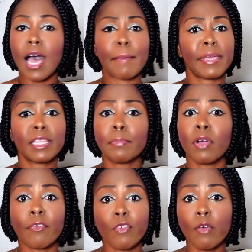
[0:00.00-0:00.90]
The
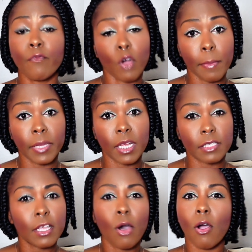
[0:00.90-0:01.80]
perfume
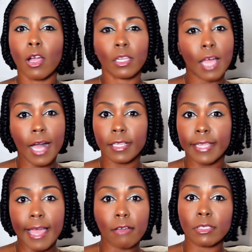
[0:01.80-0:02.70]
formulas are locked
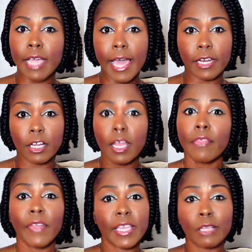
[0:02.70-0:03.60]
down tighter
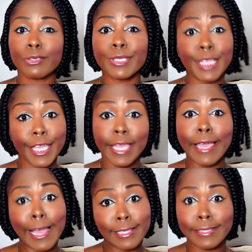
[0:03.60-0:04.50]
than your
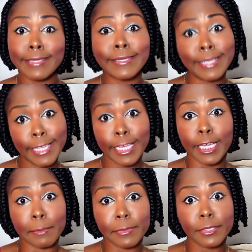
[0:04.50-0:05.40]
sneaky ex's
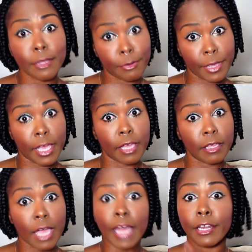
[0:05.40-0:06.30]
DMs,
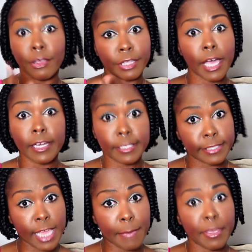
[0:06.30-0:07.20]
okay? I know y'all
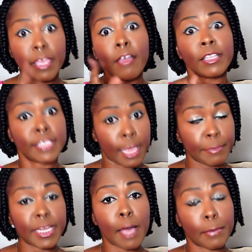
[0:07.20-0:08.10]
understand me. Tell
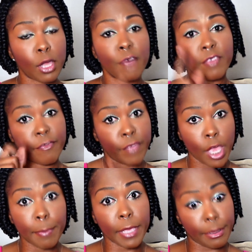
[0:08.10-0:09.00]
me down below if you
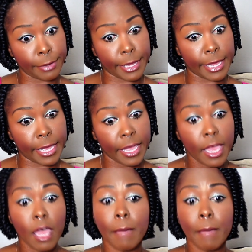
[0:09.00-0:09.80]
feel me, okay?